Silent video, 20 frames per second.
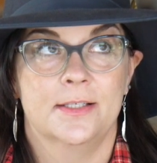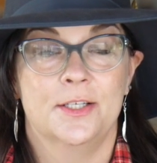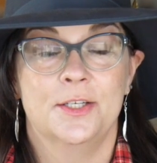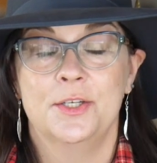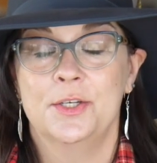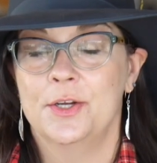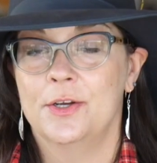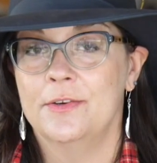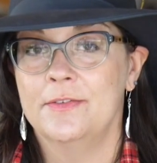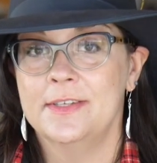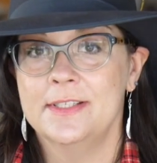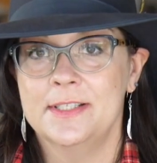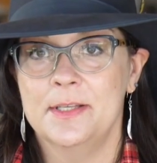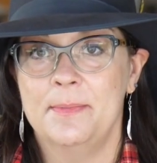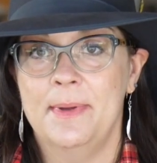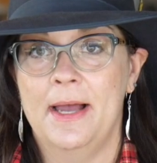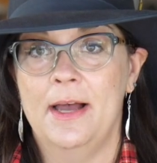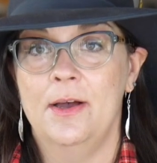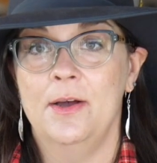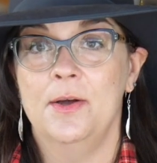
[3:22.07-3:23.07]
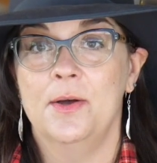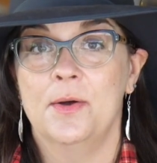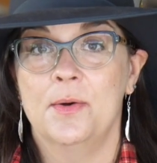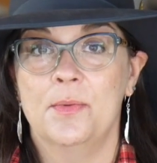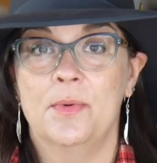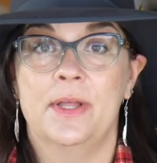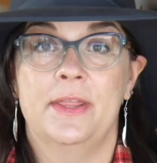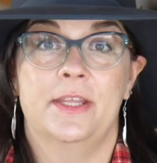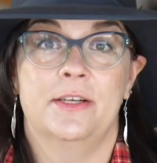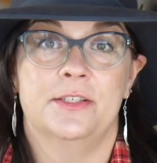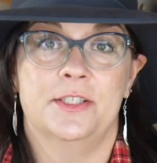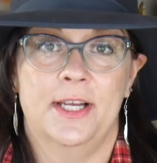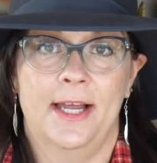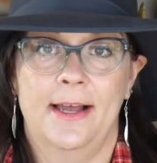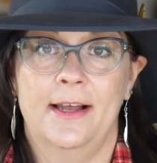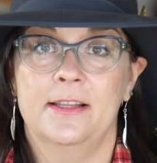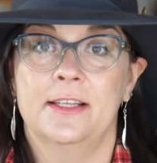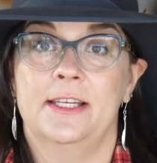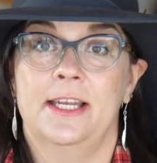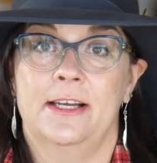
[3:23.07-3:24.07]
nervous about when their
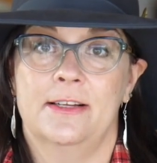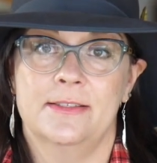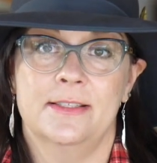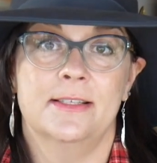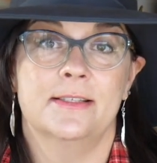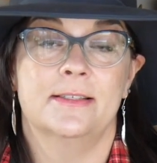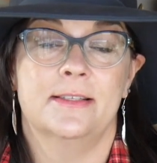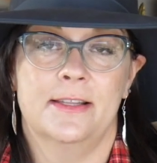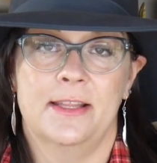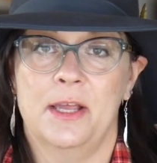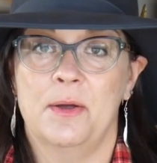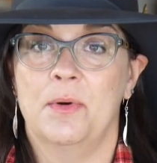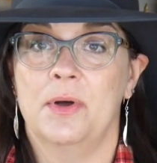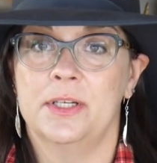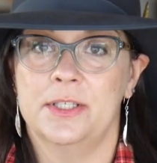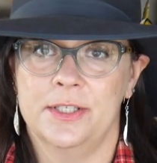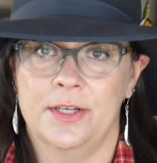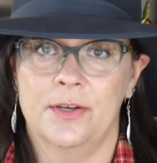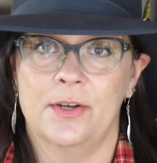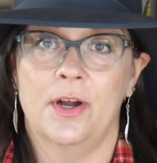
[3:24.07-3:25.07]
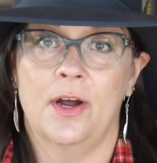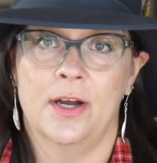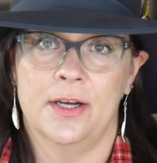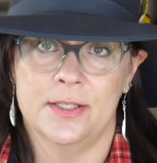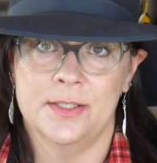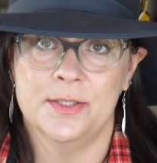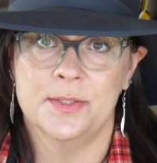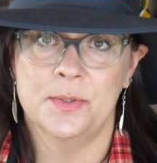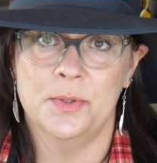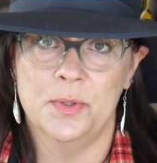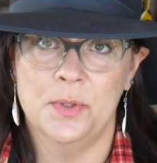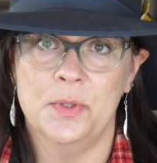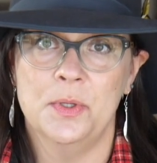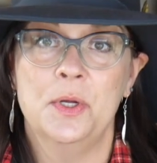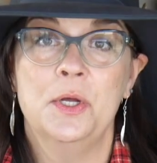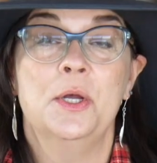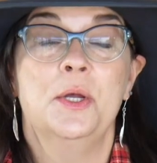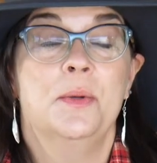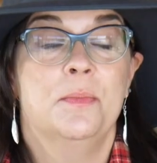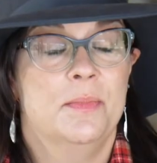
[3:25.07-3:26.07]
child announces that they want to go to art school,
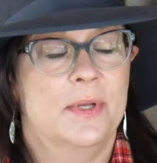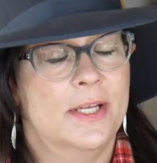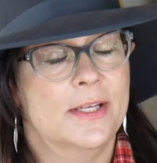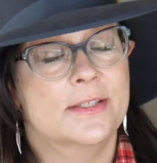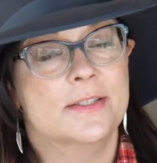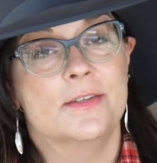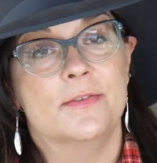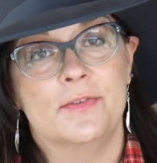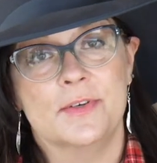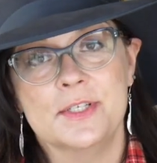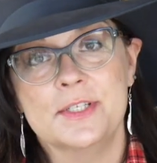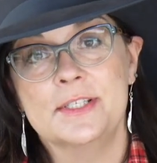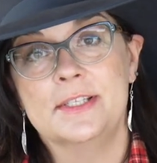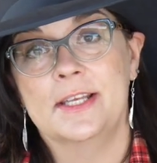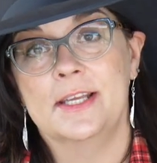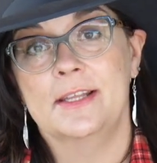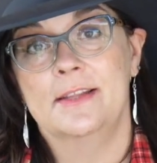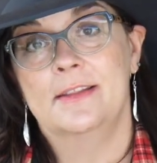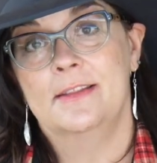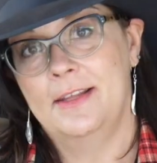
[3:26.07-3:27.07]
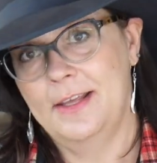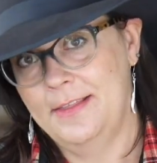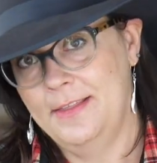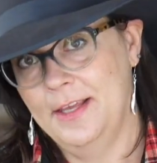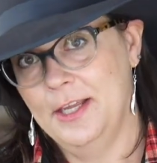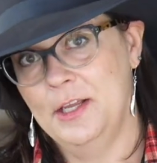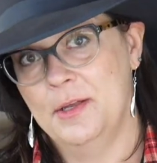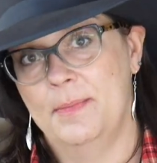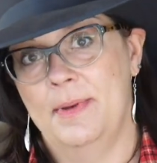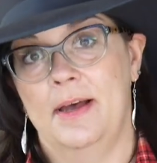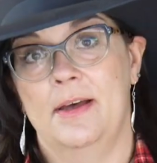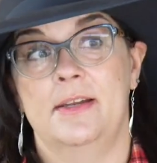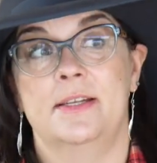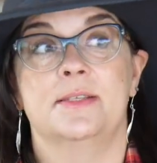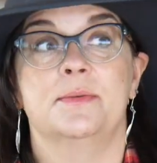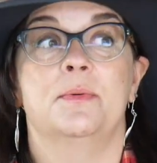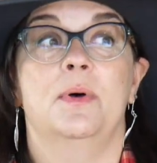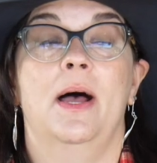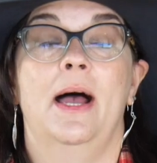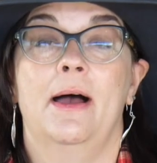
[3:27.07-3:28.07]
because the first thing they think about
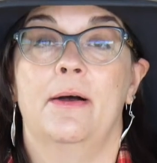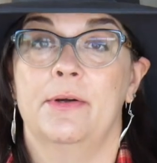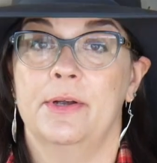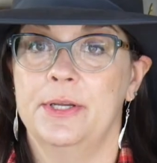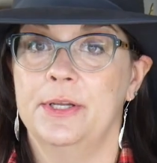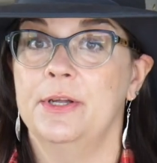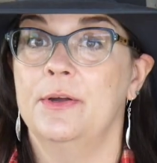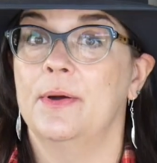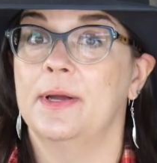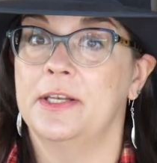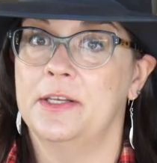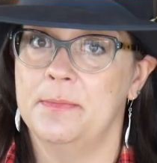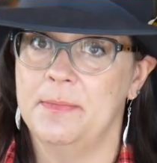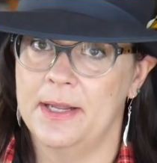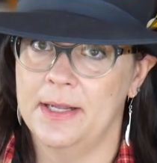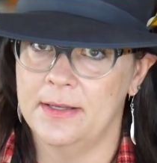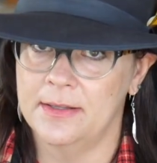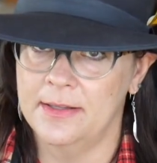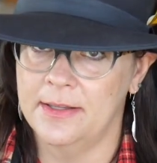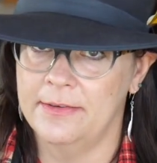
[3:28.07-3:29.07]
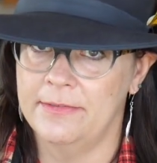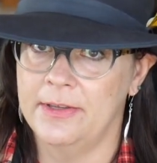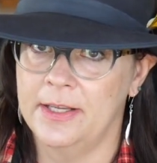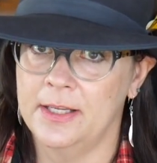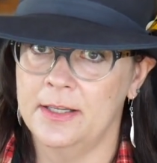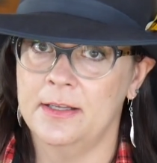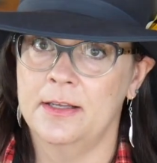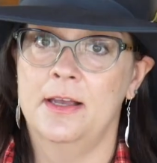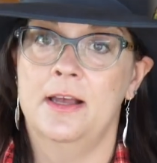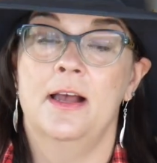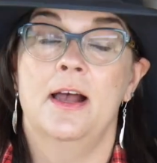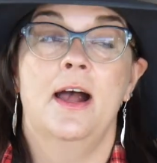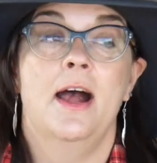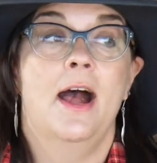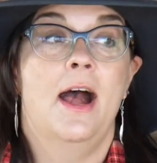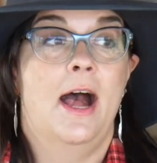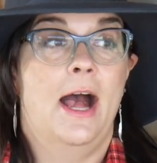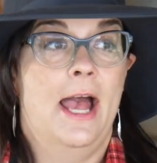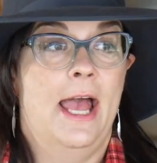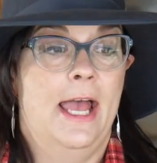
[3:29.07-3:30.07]
is, well, how are you going to make a living?
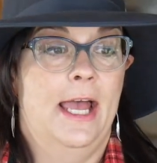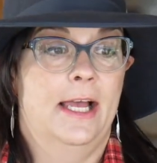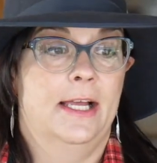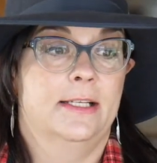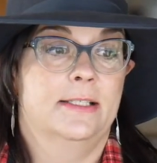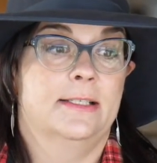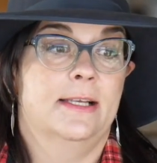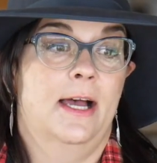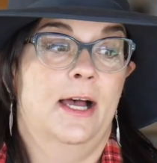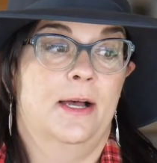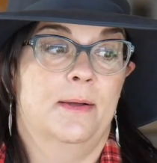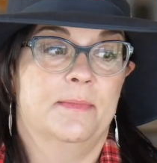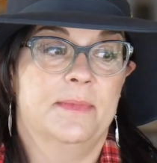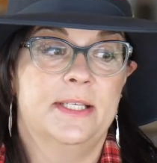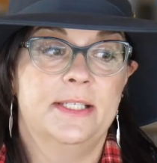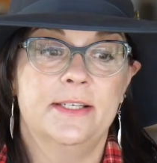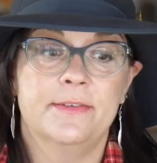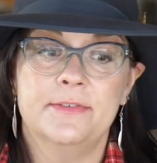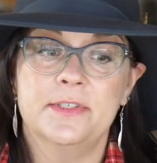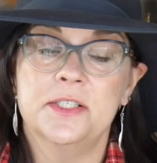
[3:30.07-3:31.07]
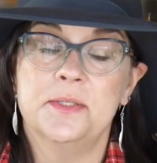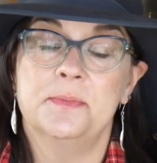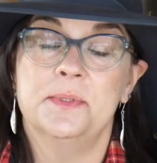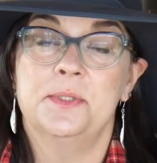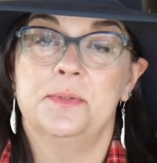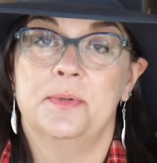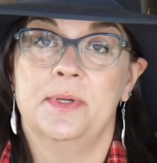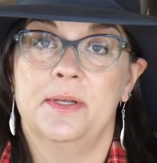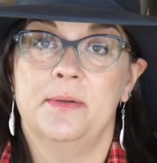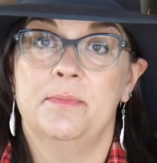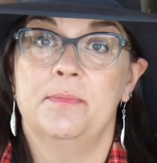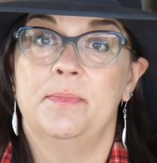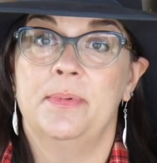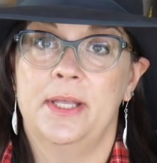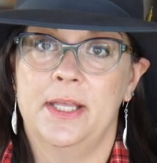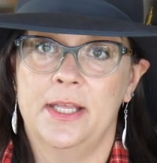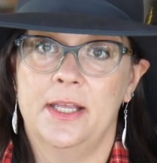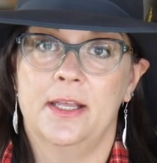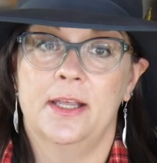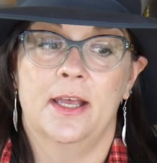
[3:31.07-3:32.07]
And the difference between
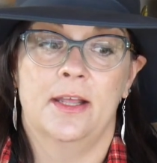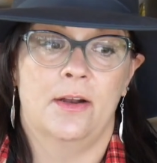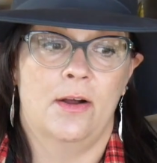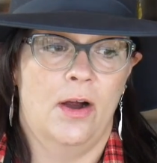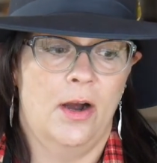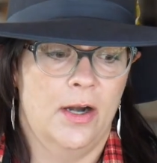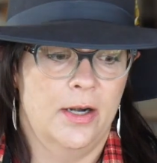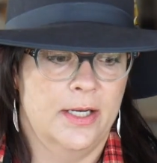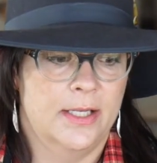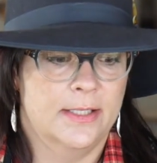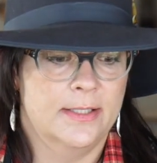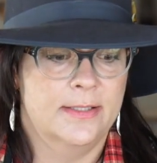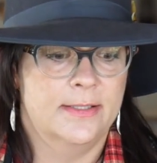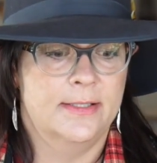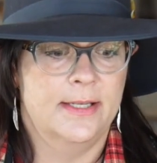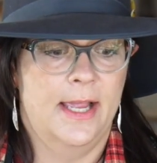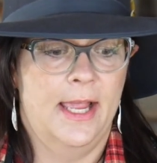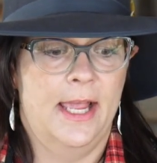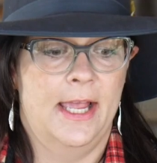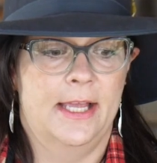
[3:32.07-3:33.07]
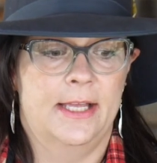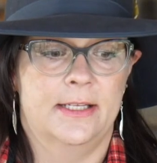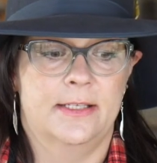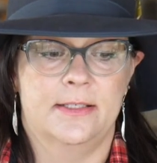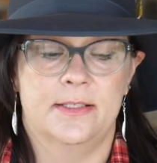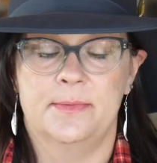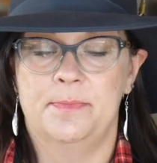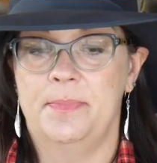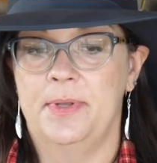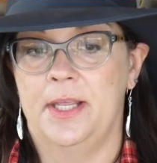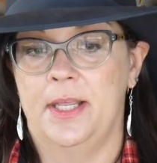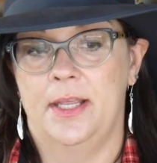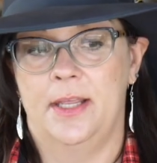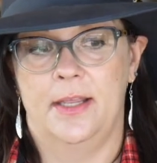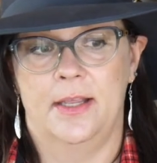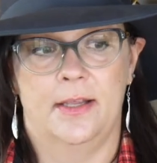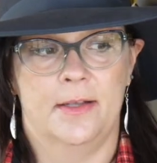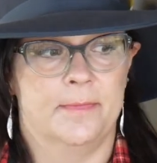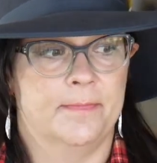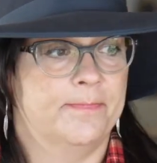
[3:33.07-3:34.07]
being an artist and
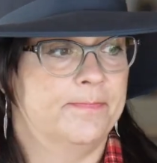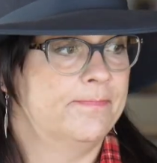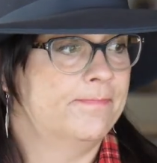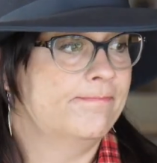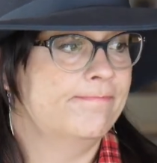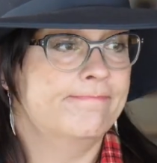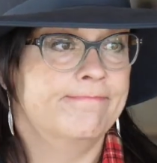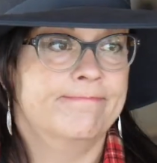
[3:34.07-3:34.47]
being